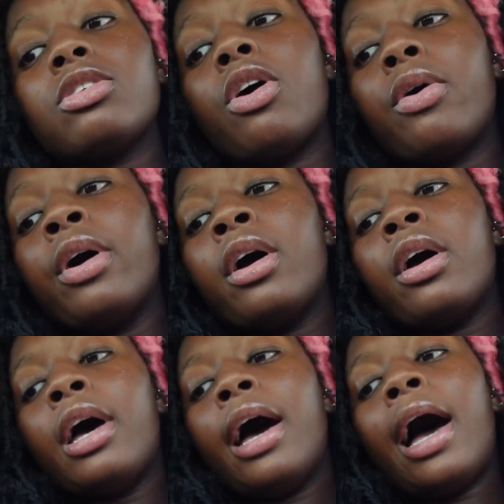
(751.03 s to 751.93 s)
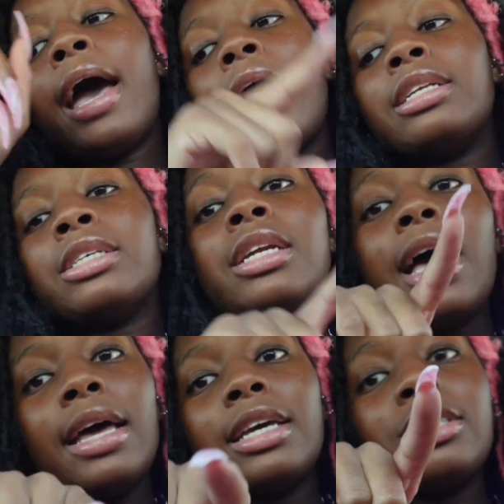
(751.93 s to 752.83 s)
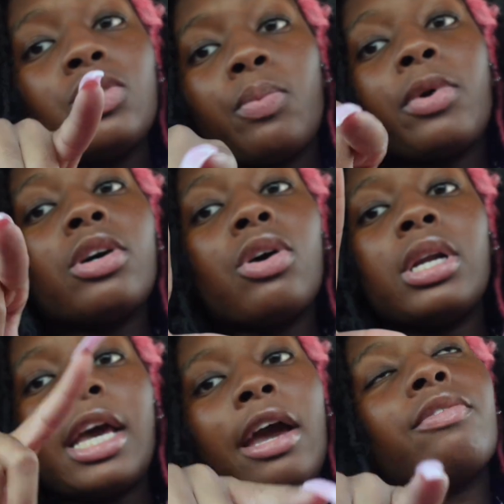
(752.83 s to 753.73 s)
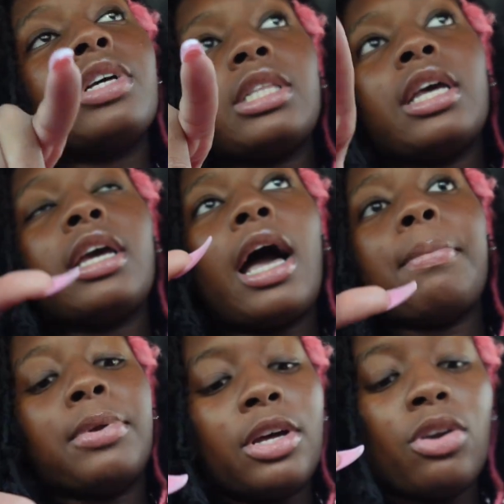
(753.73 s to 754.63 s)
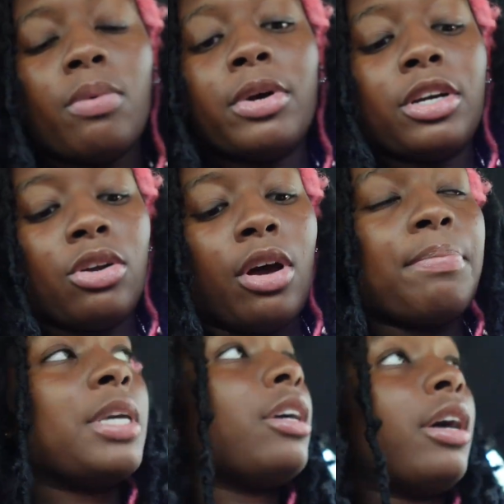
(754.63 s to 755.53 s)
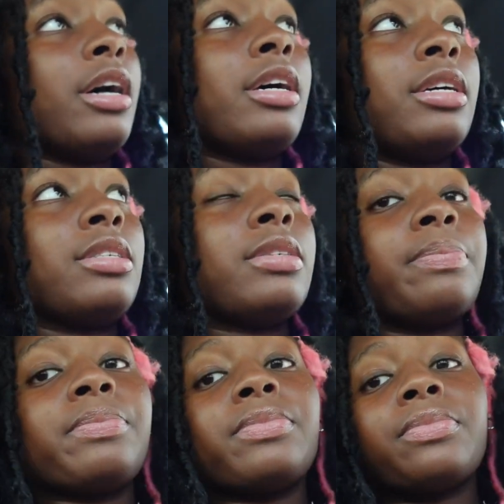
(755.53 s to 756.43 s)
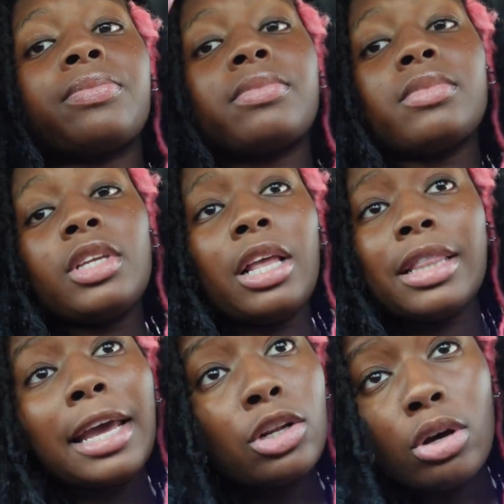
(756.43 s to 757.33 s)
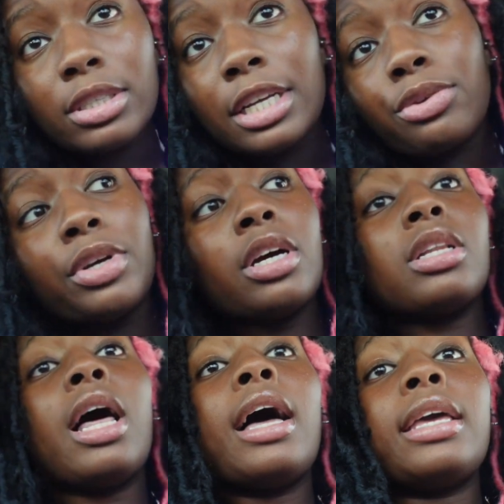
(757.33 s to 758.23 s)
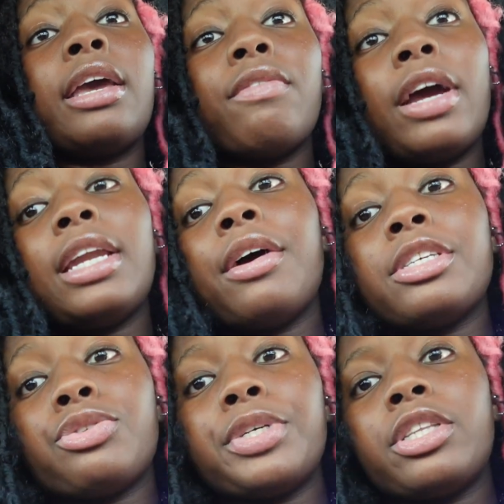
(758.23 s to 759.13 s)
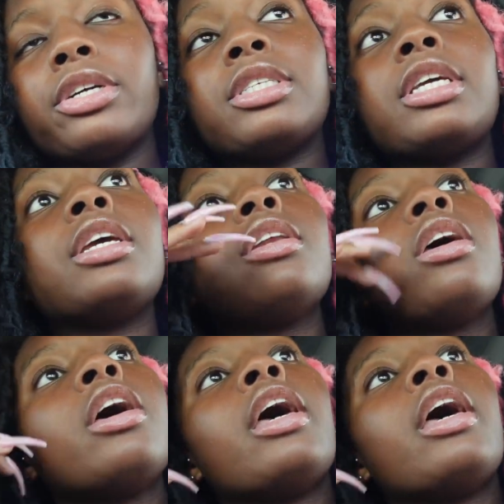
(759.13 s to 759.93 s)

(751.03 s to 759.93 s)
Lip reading: So I did not get to work on everything I planned on working on because they closed at 3 o'clock and right now it's 3:13.